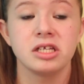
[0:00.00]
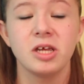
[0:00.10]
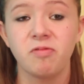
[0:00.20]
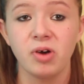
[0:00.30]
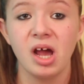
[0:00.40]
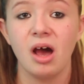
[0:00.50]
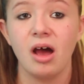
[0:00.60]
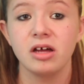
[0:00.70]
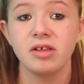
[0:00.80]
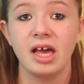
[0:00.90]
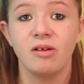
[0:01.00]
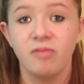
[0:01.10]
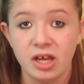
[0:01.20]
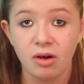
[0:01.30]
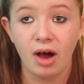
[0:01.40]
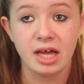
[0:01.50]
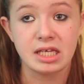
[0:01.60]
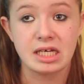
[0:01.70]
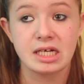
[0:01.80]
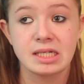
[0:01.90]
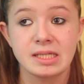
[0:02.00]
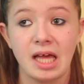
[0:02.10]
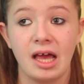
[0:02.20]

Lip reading: different, like, video ideas.